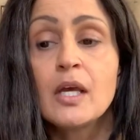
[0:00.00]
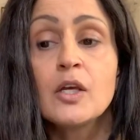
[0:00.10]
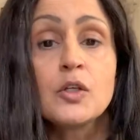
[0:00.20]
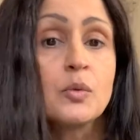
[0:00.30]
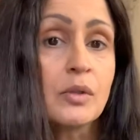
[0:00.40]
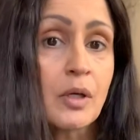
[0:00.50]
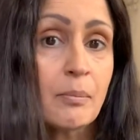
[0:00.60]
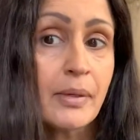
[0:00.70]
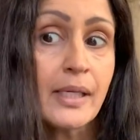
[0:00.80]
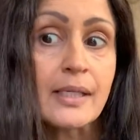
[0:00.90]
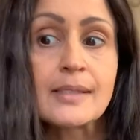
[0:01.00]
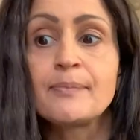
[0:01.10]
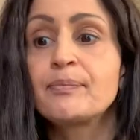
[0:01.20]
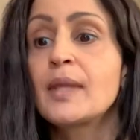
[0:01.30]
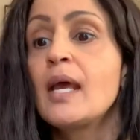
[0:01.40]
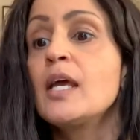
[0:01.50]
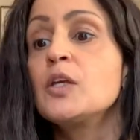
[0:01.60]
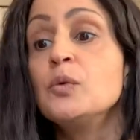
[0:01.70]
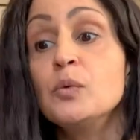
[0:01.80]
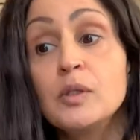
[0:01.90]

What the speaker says: You will compete. You will